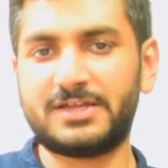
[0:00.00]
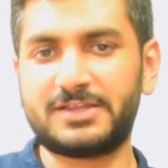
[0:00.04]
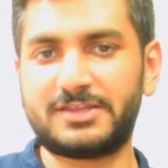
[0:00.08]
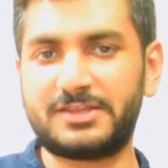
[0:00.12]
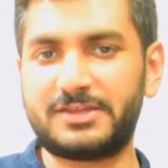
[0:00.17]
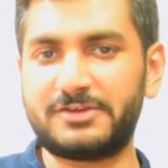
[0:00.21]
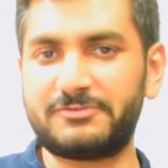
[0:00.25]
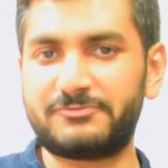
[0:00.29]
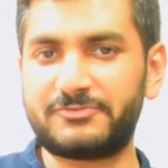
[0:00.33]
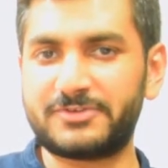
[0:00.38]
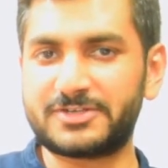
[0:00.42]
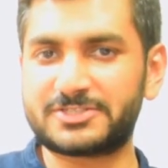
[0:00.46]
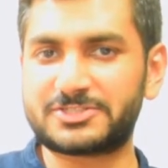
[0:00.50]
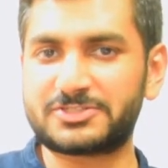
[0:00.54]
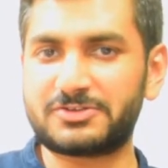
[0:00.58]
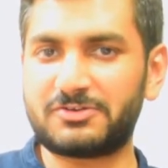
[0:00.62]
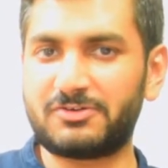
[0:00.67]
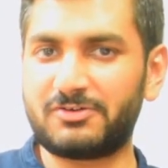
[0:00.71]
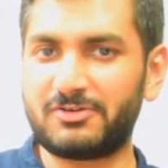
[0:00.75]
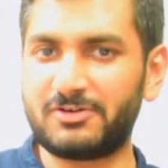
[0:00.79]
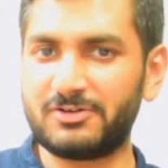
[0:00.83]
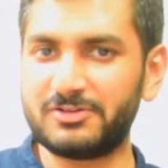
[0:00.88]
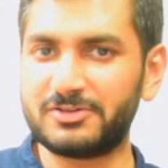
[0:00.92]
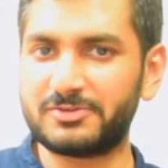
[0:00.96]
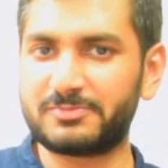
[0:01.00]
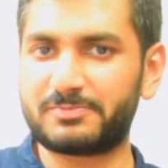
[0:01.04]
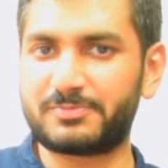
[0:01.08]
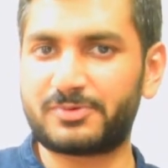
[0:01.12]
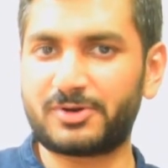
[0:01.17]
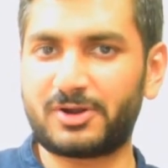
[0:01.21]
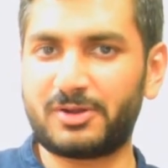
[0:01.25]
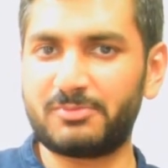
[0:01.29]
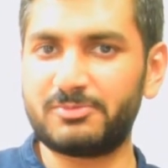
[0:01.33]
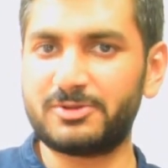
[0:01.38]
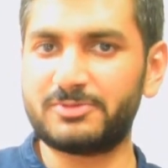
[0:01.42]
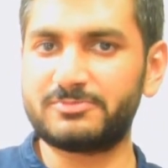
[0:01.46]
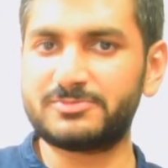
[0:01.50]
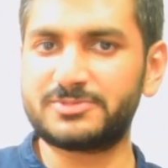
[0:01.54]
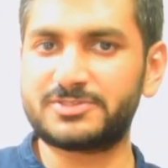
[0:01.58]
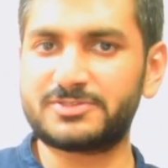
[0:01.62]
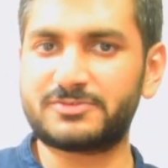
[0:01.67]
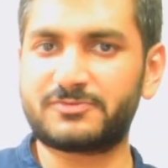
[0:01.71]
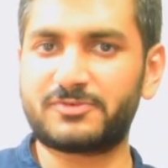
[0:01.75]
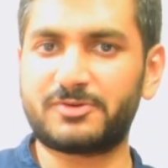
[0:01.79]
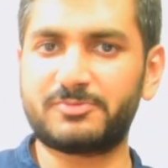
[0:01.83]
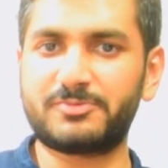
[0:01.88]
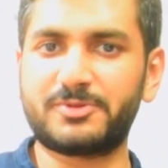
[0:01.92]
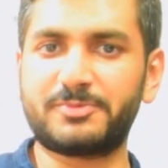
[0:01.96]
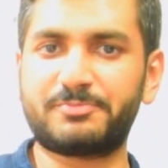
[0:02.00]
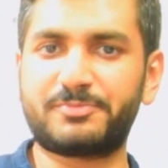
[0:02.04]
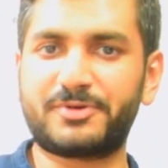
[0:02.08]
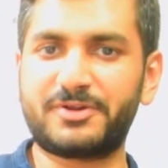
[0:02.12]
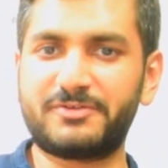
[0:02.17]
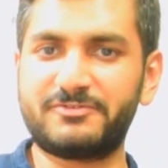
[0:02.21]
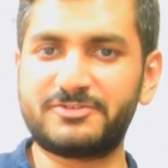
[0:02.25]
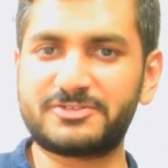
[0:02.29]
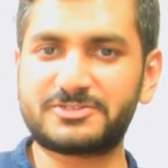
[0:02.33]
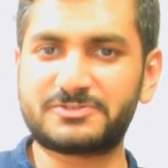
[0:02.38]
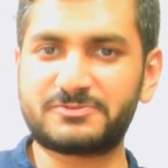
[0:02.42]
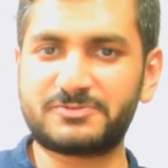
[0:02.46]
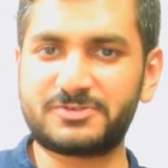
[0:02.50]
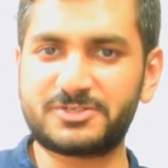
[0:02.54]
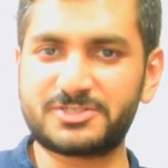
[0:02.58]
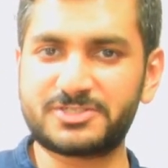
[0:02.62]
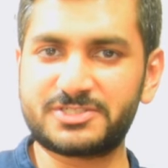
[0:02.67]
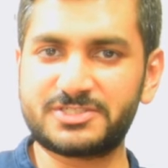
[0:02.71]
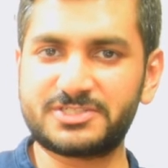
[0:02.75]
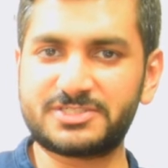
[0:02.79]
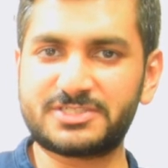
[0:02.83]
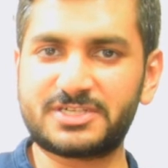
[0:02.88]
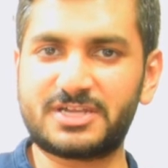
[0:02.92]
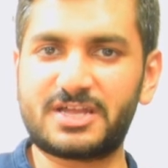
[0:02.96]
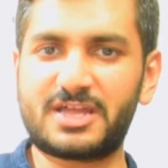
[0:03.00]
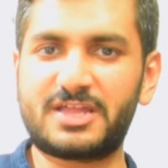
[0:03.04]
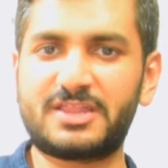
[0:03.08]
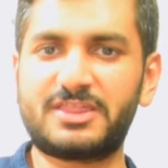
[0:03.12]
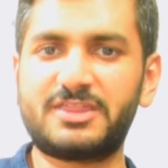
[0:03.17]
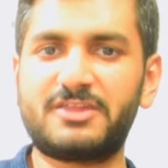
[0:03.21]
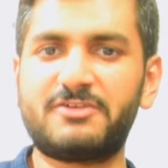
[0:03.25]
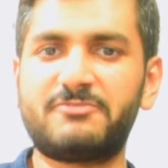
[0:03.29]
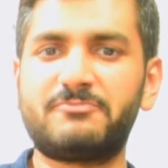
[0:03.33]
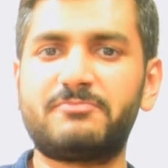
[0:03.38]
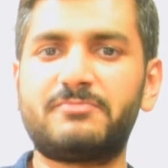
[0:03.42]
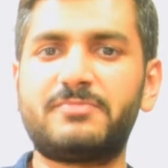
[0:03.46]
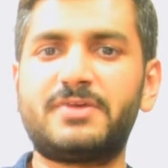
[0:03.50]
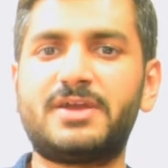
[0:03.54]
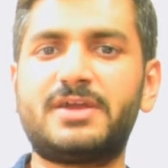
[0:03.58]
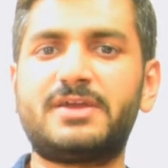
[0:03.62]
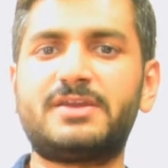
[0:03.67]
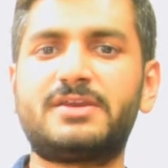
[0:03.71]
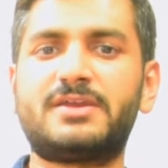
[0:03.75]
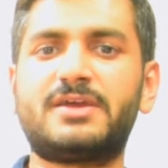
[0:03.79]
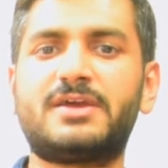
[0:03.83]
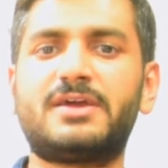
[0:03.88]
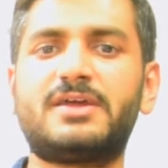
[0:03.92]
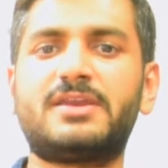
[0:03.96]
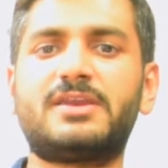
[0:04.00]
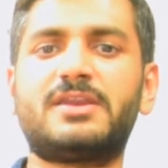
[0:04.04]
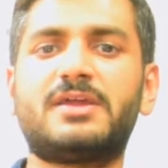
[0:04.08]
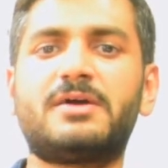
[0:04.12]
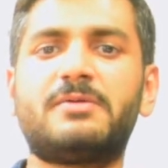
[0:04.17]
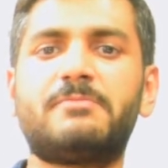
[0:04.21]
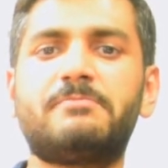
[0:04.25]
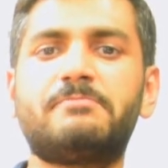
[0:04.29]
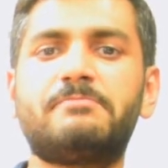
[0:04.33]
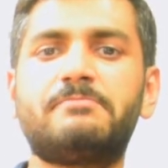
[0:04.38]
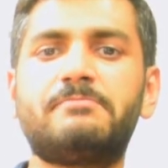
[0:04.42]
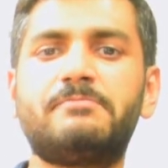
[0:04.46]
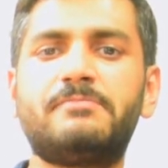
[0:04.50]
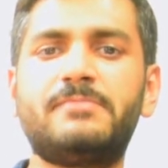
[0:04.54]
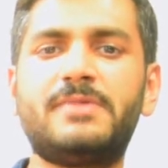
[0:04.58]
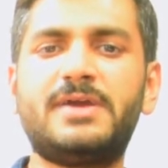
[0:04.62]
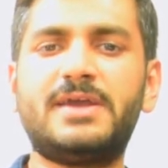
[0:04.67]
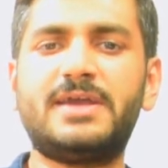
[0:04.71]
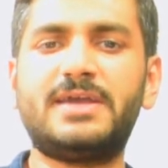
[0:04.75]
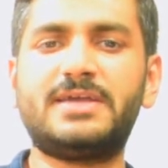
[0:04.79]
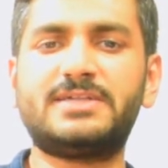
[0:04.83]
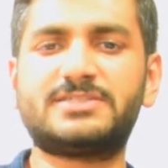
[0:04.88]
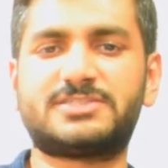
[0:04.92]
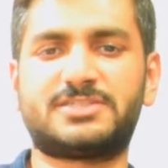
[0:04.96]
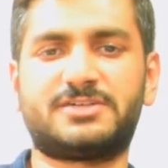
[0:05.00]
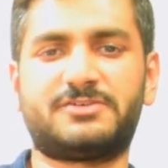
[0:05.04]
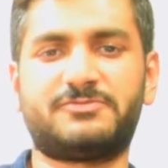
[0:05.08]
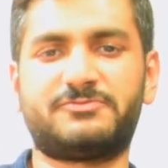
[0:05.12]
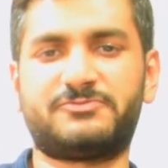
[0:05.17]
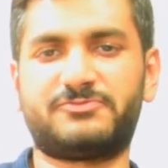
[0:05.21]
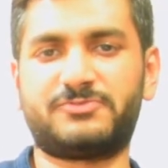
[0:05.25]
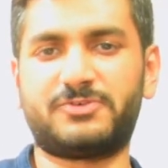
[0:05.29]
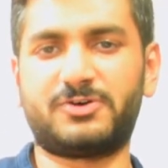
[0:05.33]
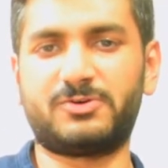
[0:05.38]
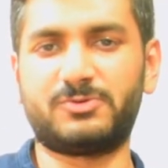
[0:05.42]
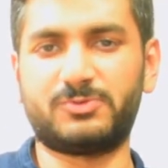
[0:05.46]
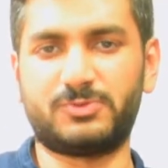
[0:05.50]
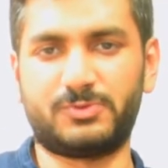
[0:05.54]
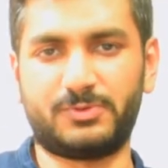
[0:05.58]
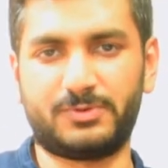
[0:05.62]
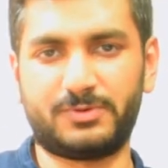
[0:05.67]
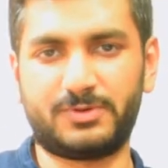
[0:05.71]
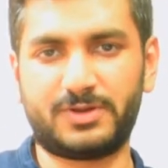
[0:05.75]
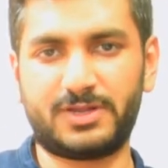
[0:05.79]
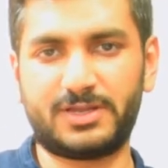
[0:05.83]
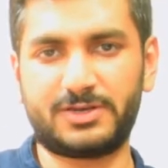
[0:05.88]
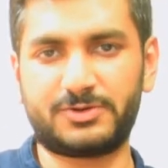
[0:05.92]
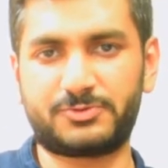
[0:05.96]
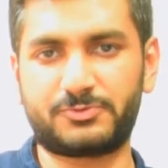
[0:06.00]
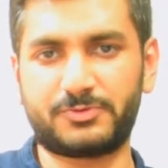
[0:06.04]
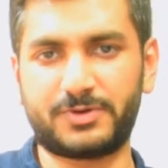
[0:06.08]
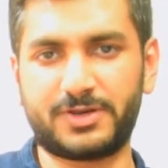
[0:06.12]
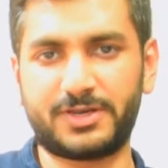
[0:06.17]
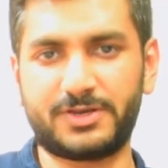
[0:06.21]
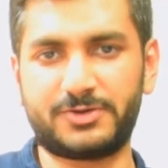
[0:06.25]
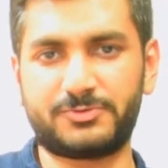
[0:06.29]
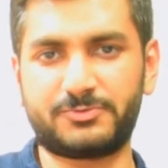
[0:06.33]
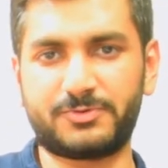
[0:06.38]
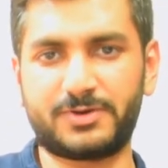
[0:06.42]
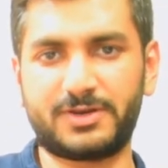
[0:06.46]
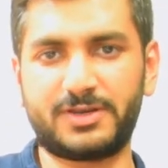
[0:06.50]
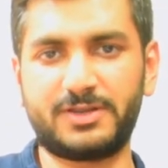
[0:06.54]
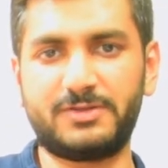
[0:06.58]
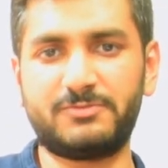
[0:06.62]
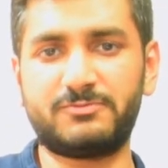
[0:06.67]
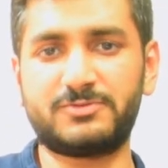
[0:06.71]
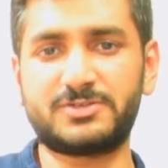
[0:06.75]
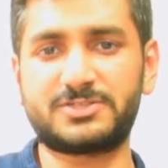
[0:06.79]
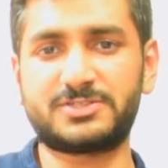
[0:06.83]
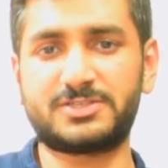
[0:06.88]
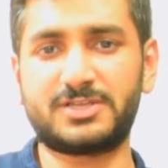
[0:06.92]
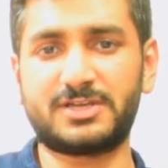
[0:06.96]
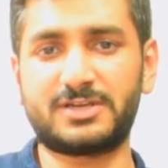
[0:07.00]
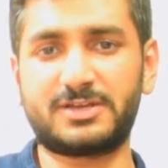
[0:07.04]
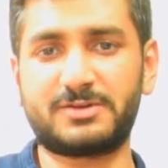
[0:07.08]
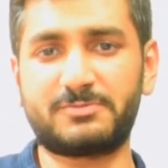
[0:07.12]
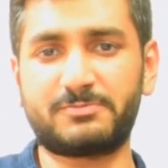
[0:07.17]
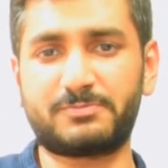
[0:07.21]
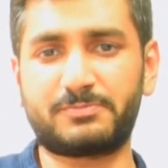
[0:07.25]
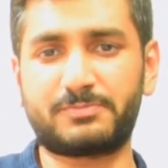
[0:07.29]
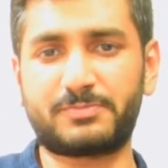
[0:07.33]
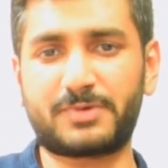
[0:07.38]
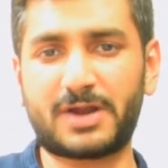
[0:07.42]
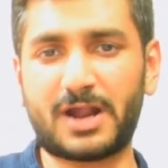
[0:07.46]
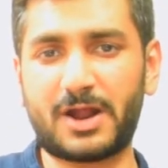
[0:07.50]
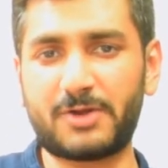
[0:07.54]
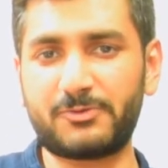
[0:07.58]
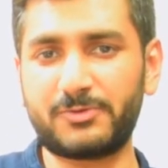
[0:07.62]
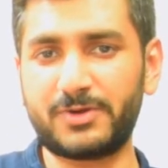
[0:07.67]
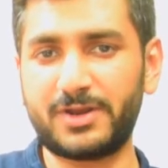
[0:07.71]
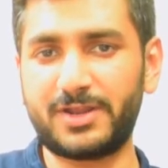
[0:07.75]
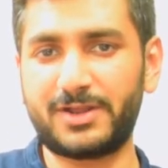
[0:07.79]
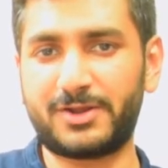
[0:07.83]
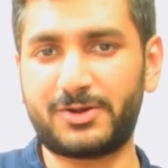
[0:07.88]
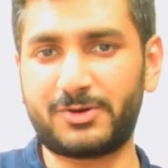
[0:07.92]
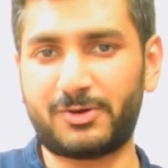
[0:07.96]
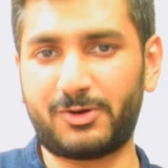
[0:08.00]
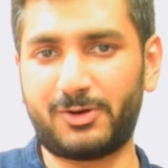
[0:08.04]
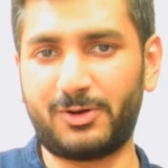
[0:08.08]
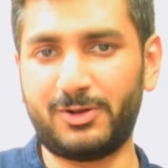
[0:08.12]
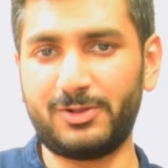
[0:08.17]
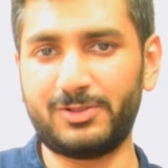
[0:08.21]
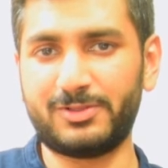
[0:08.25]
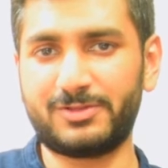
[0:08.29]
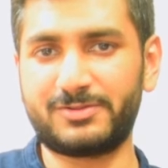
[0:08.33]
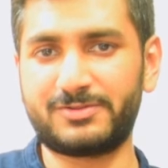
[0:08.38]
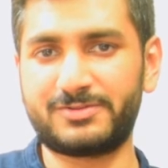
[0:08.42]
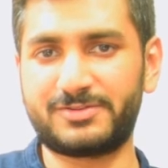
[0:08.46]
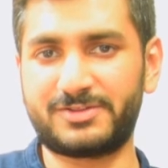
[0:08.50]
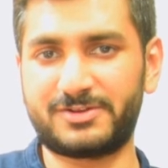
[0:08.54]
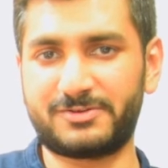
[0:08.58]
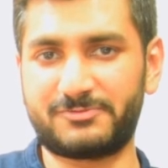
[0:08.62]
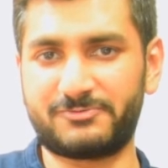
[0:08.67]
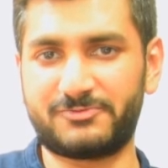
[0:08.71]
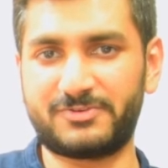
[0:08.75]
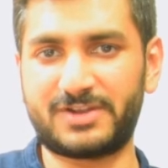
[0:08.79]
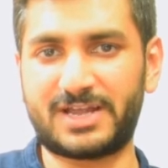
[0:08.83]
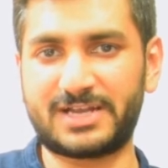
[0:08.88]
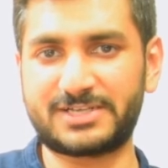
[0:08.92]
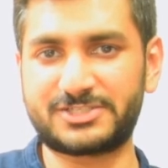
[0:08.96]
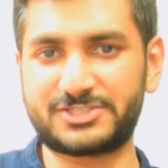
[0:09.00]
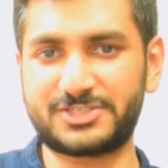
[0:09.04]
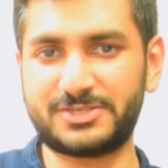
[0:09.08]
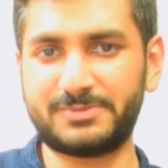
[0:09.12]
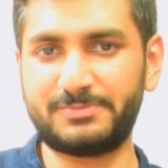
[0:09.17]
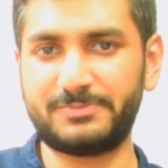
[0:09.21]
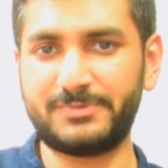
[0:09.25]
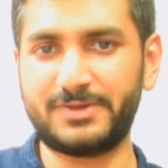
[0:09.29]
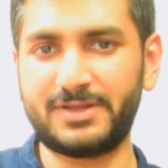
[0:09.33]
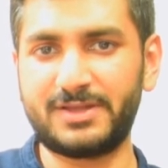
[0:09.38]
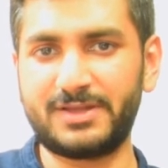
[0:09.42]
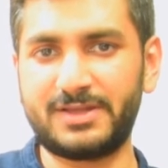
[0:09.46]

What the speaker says: They fixed all the problems from the previous versions and they've made an amazing phone in 2020, which they can proudly call their flagship.